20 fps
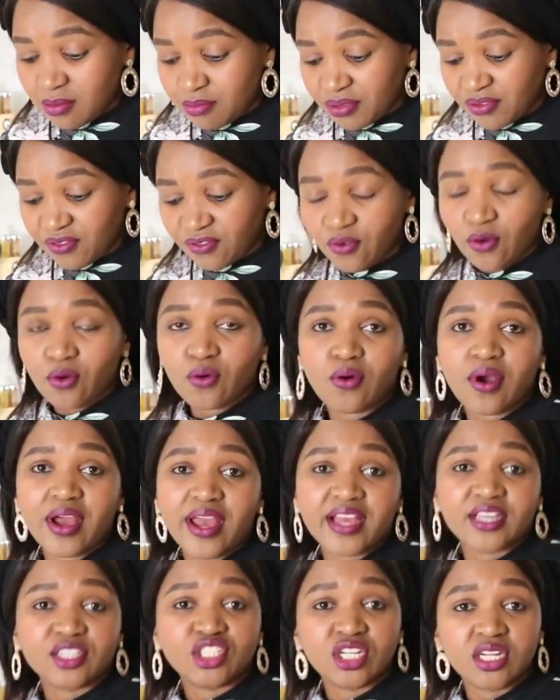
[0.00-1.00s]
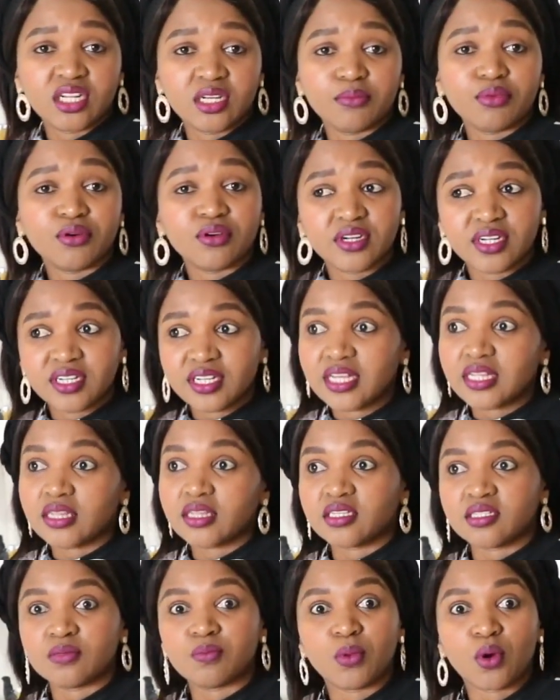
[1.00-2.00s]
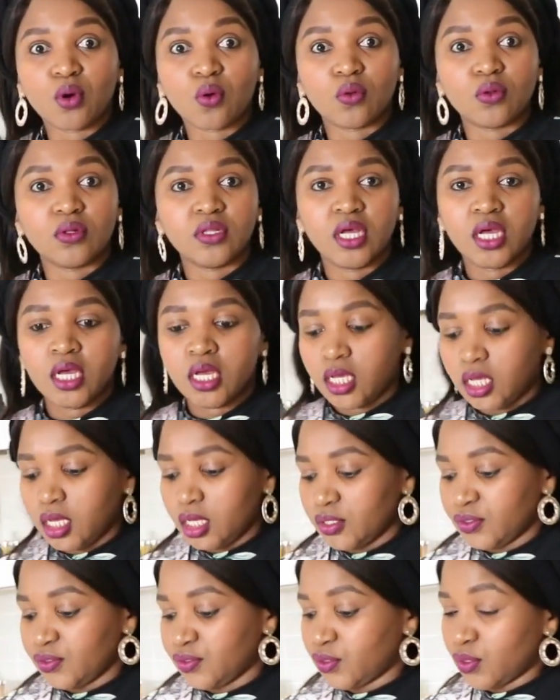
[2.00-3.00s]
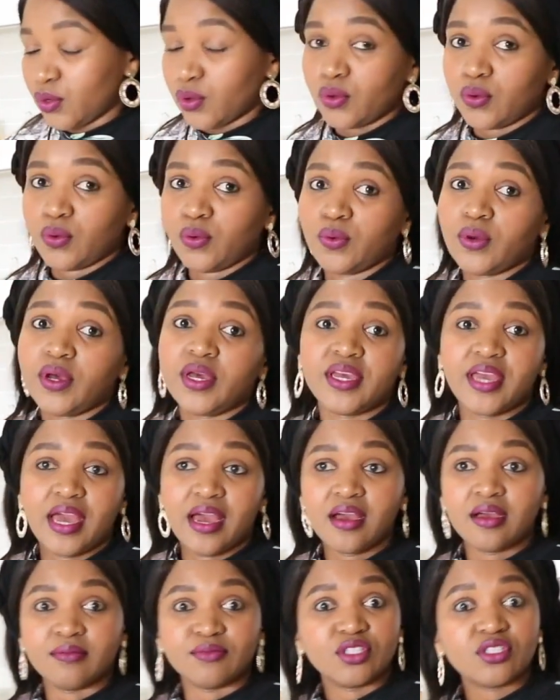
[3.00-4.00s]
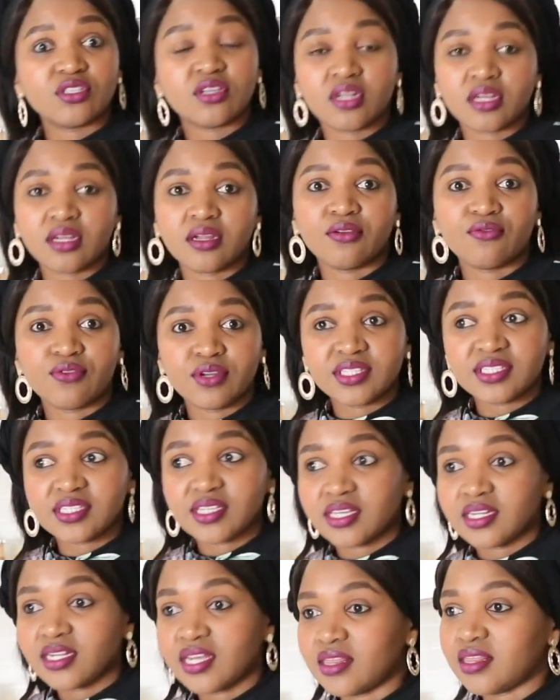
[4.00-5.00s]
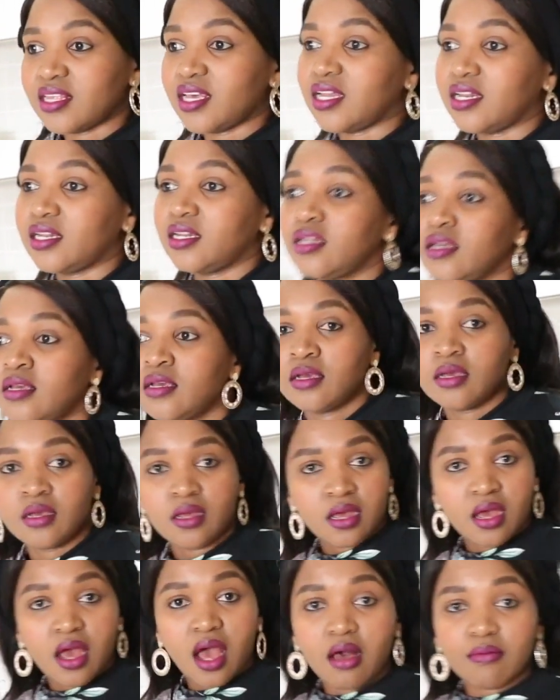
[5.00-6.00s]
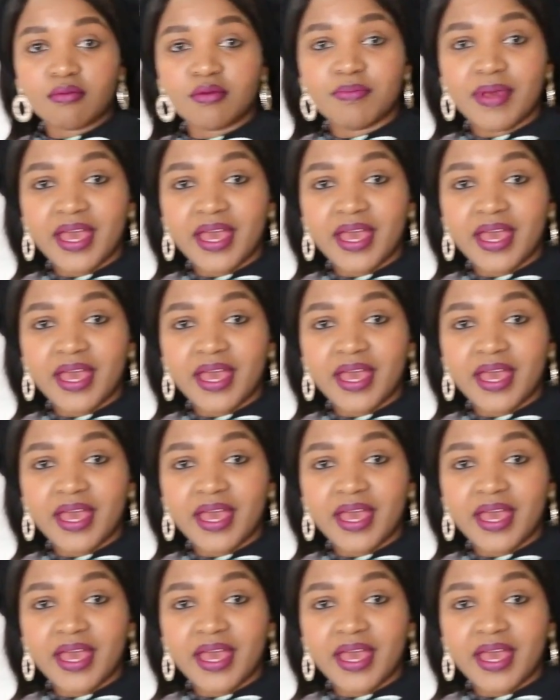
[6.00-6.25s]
before I actually put it in this bowl. So yeah, I'm just gonna rinse it and then I'll be